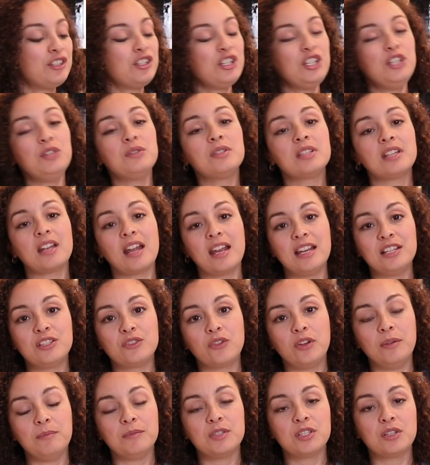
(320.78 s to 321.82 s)
to use an ice
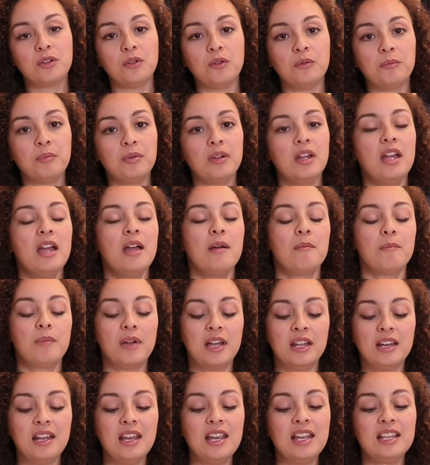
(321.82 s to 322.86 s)
cream scoop,
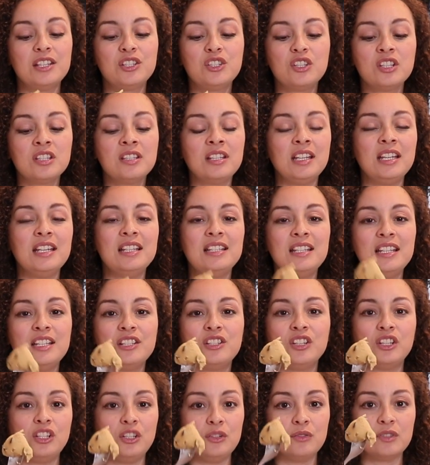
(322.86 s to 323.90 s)
but it's just easy to
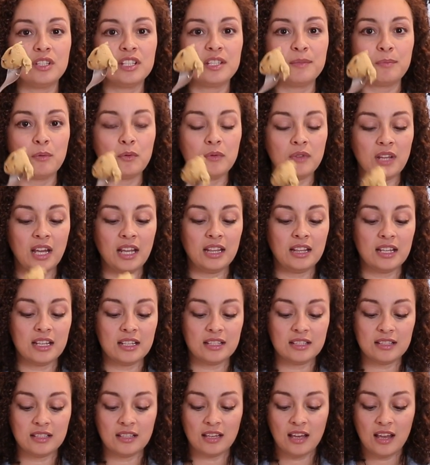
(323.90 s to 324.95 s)
use a spoon like
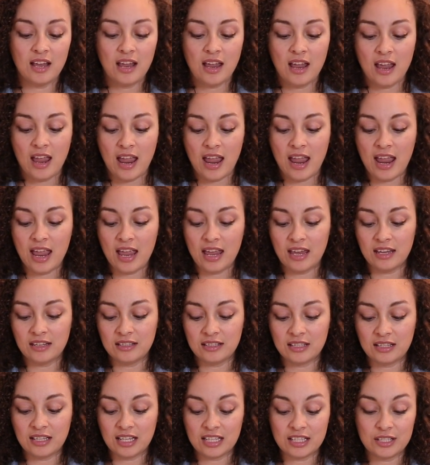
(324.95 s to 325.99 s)
this, and
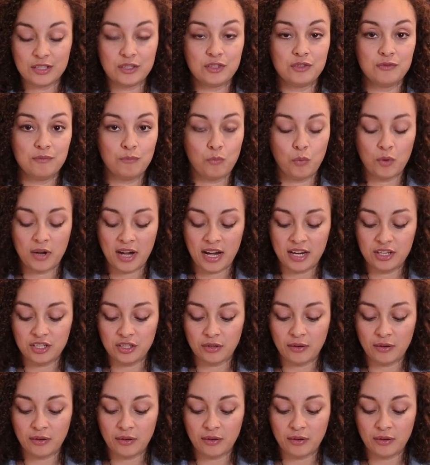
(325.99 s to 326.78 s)
that's what I do.